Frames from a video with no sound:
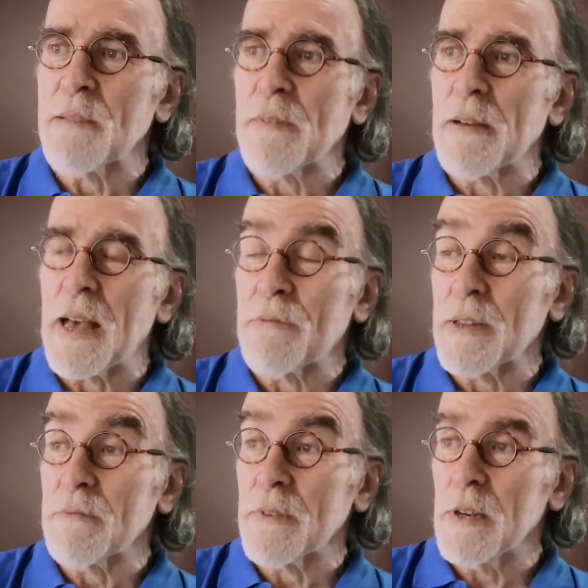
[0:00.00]
I, I
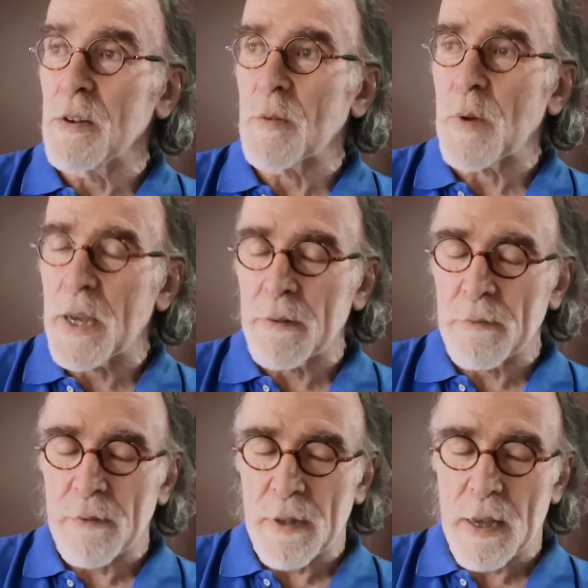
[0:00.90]
haven't even looked at,
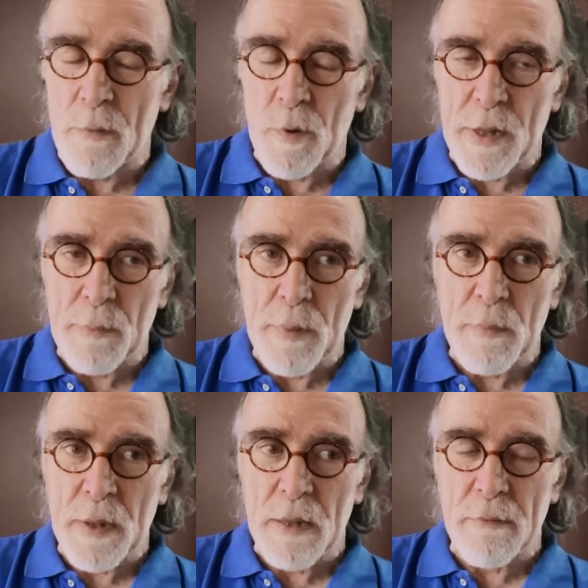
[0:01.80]
at what they'd
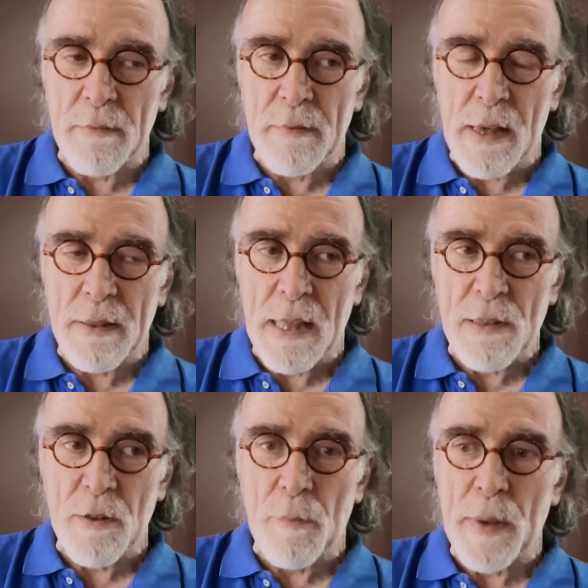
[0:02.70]
be, but that,
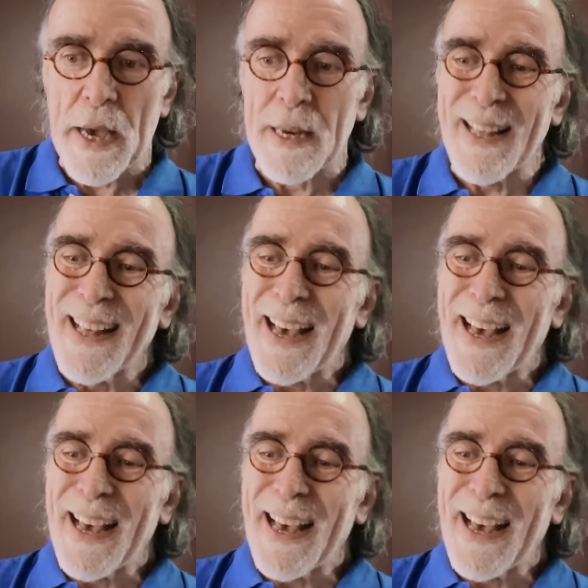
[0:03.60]
that's not bad.